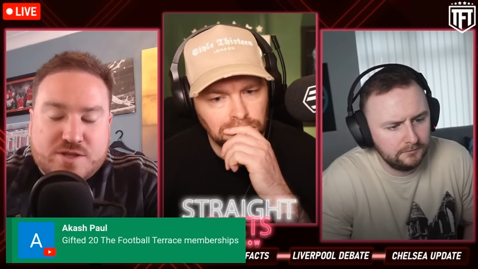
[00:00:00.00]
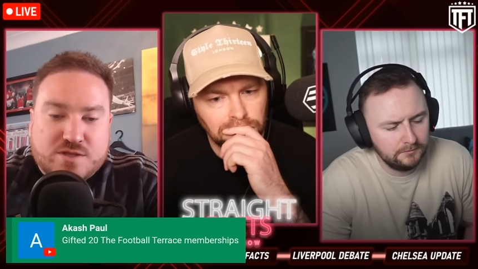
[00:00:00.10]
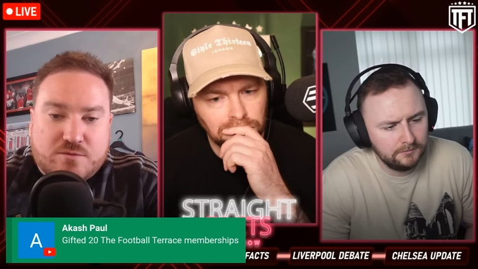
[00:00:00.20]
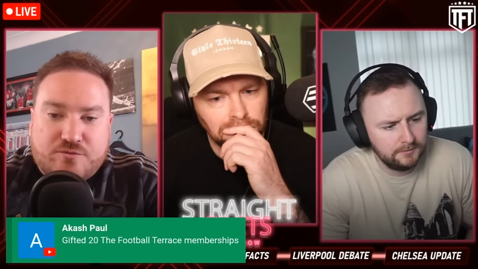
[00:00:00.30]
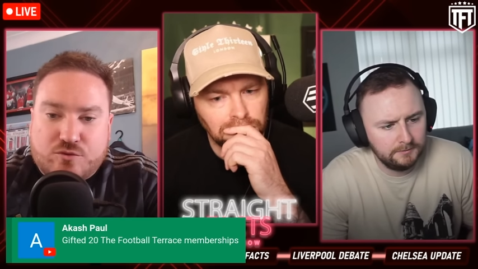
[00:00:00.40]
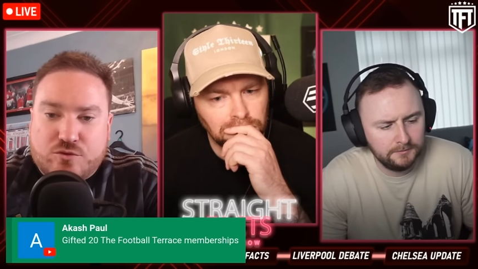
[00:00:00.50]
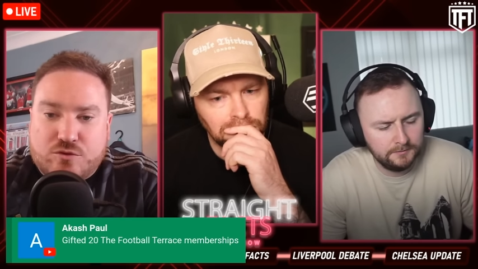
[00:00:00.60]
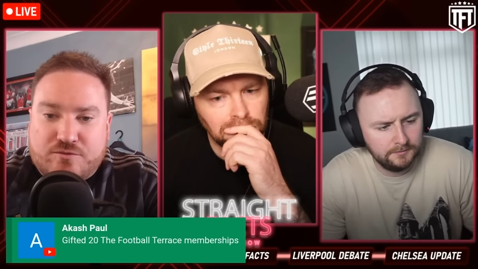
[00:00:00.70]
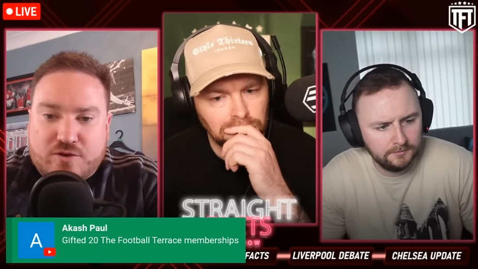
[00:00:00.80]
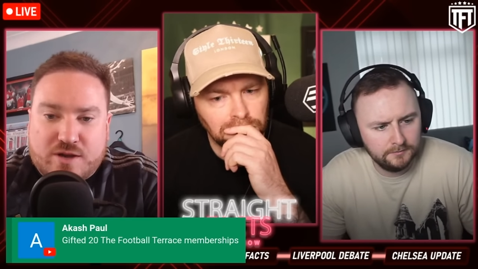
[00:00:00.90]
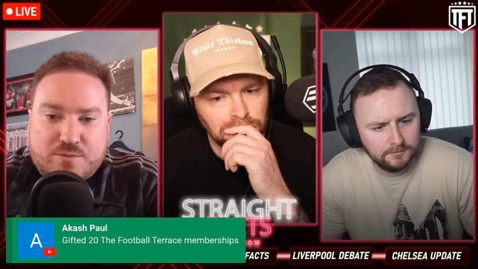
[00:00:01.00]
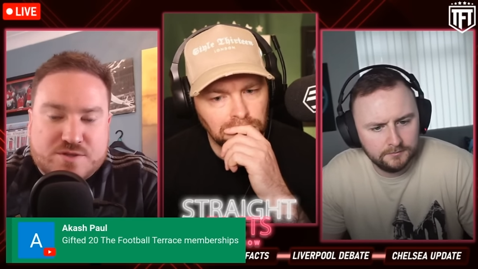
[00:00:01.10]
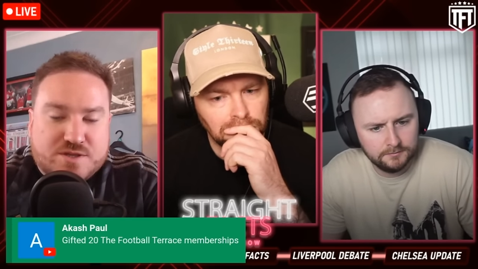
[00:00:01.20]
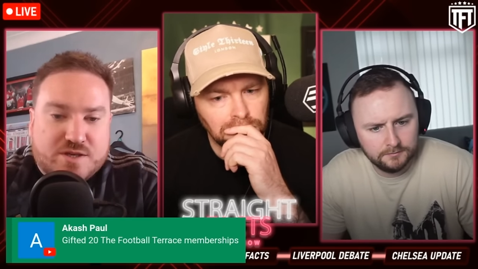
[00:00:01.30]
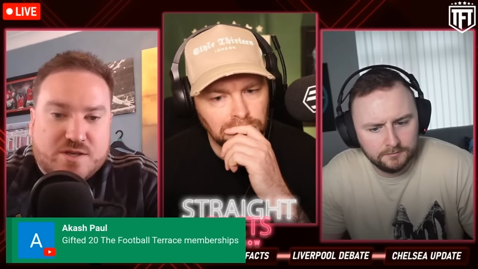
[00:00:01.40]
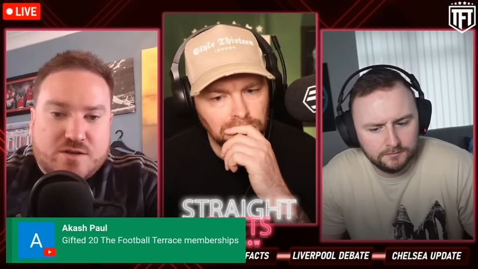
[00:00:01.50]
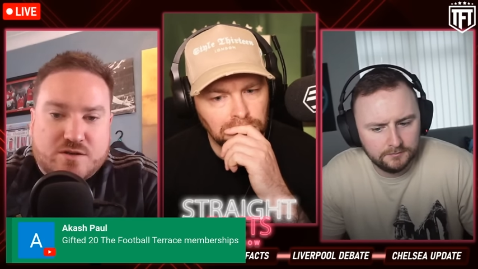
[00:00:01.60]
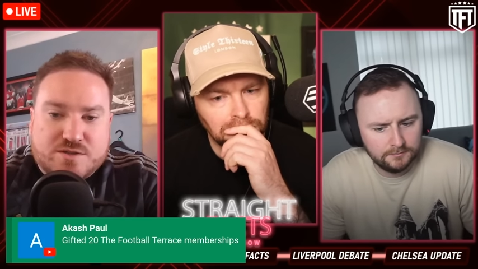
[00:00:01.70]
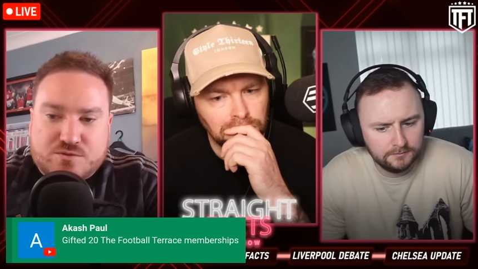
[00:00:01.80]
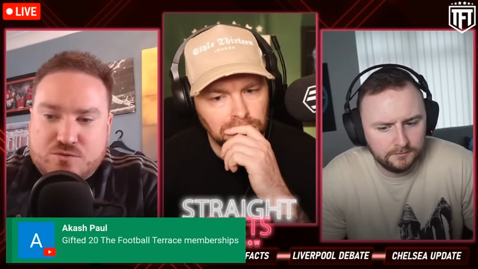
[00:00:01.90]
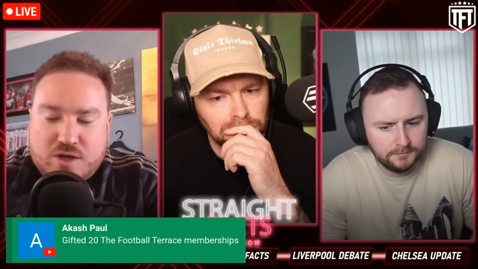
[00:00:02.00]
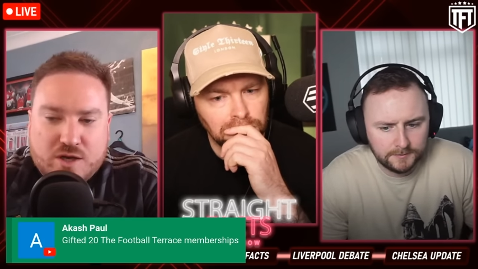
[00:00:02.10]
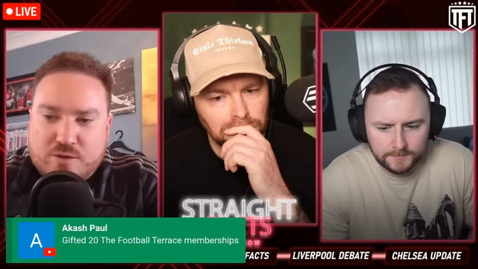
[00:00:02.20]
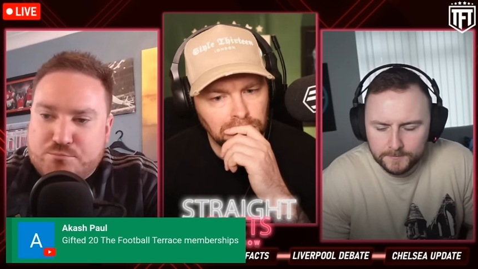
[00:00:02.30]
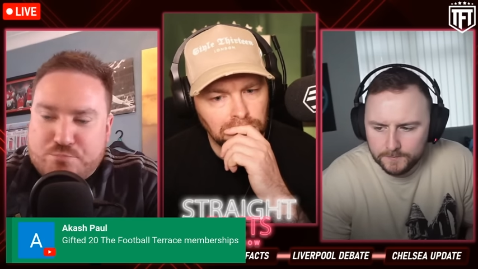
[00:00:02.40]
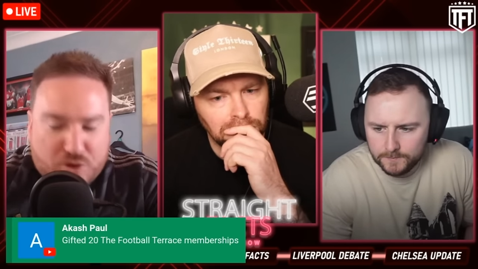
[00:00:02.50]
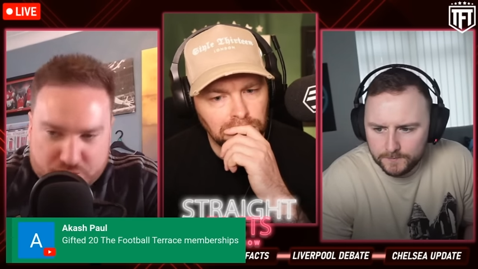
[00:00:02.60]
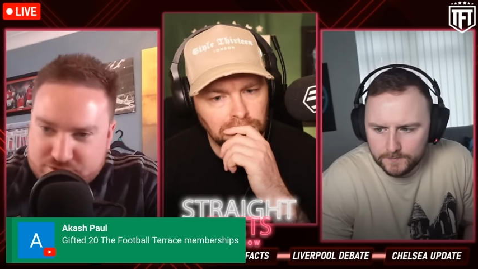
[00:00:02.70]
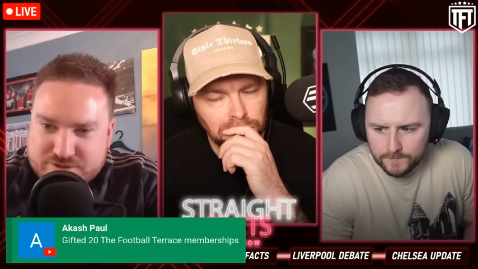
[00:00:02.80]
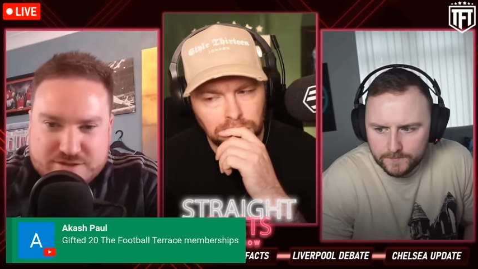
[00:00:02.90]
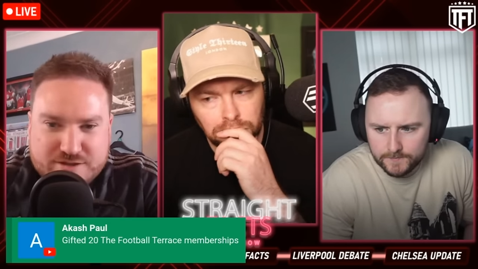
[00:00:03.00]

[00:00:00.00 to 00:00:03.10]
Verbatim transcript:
Speaker 1: top four, fighting with City and Arsenal. Bollocks.